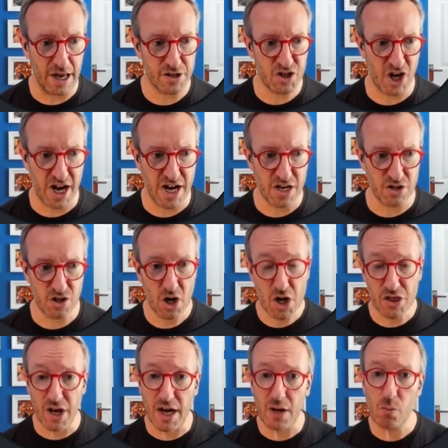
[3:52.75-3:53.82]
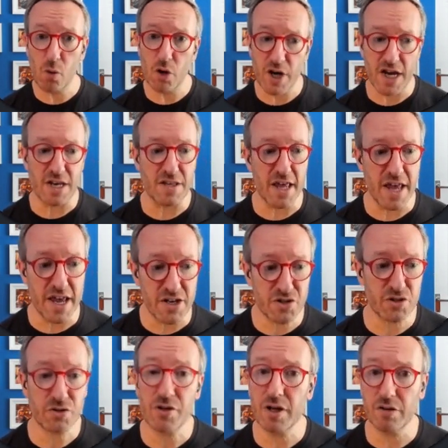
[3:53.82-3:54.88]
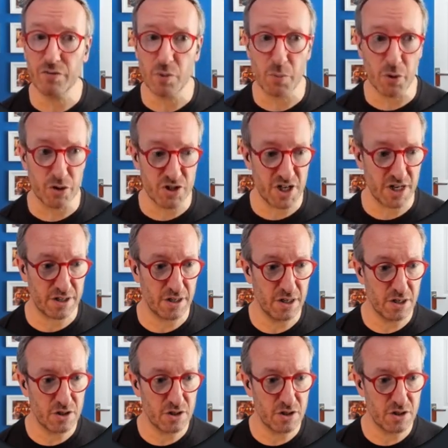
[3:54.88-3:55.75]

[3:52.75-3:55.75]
change that I want in the history of the project.